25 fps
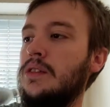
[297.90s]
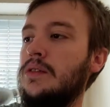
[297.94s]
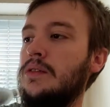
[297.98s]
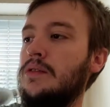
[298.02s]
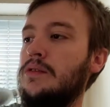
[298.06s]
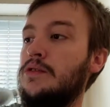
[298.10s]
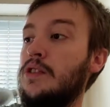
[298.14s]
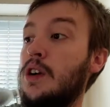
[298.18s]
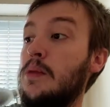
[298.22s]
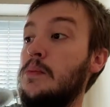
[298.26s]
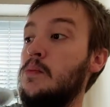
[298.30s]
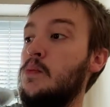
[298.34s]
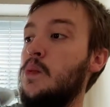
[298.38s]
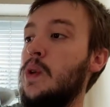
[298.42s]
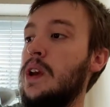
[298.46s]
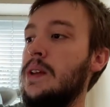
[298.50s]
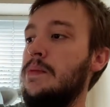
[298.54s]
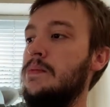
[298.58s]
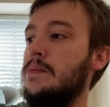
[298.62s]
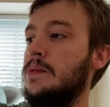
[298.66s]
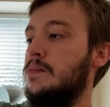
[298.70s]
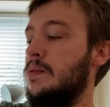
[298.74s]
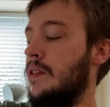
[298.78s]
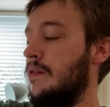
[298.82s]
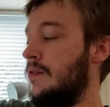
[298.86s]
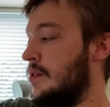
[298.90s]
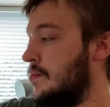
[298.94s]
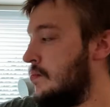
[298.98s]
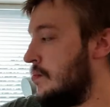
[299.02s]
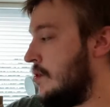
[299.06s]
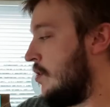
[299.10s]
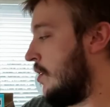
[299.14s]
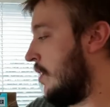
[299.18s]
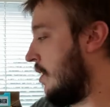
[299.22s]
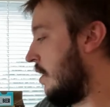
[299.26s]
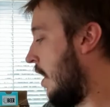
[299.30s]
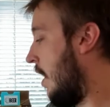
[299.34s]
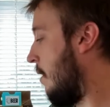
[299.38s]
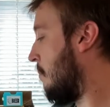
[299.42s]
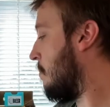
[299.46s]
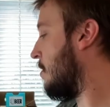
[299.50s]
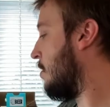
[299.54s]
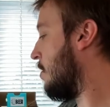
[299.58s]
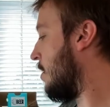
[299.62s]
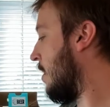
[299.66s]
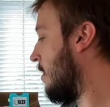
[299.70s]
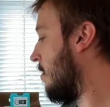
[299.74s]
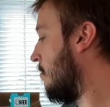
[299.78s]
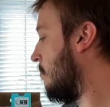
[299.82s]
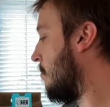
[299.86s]
from Williams Brothers Brewing. I've been
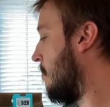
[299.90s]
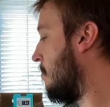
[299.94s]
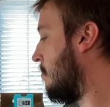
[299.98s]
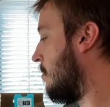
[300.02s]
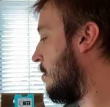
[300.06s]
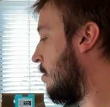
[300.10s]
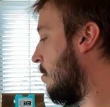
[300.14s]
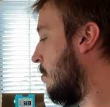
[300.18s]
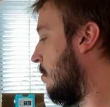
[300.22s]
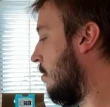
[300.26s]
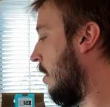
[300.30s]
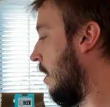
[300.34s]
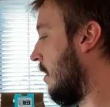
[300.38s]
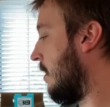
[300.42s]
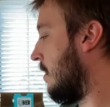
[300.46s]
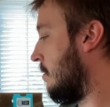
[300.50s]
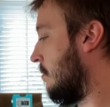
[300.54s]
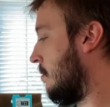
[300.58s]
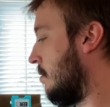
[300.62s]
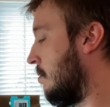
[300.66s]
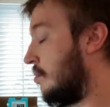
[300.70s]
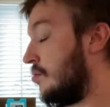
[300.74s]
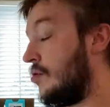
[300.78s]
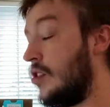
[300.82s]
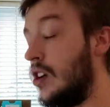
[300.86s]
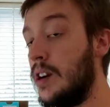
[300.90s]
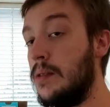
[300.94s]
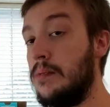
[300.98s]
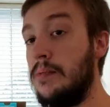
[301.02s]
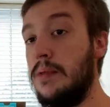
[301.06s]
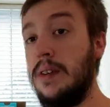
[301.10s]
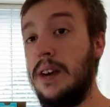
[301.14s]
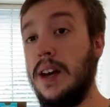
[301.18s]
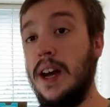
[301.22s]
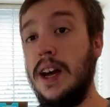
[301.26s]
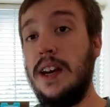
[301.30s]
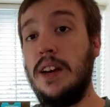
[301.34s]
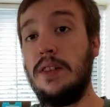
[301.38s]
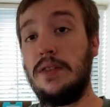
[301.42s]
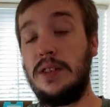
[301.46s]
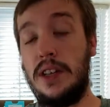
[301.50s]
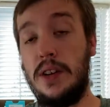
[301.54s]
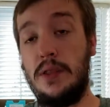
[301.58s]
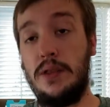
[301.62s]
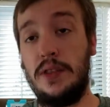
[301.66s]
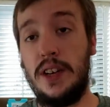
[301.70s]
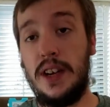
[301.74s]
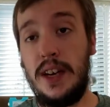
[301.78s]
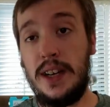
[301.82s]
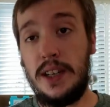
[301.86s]
Jake. Remember to like and subscribe, and I'll see you
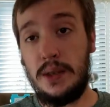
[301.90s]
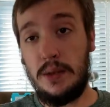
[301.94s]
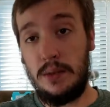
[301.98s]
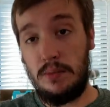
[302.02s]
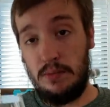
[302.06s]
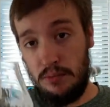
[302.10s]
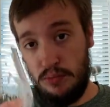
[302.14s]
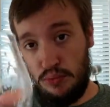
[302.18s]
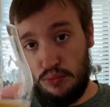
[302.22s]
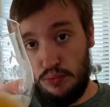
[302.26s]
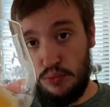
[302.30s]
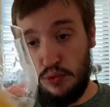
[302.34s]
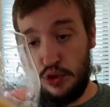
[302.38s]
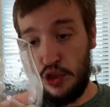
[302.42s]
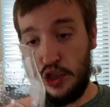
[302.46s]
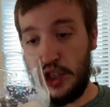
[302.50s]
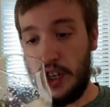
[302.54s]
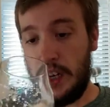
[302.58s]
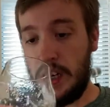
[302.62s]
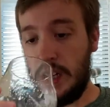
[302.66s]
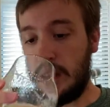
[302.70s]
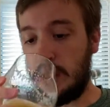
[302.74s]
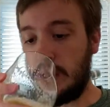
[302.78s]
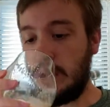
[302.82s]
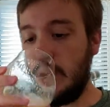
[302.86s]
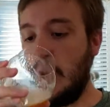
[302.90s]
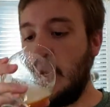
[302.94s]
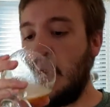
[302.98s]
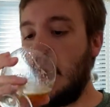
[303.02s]
on the next one. Cheers.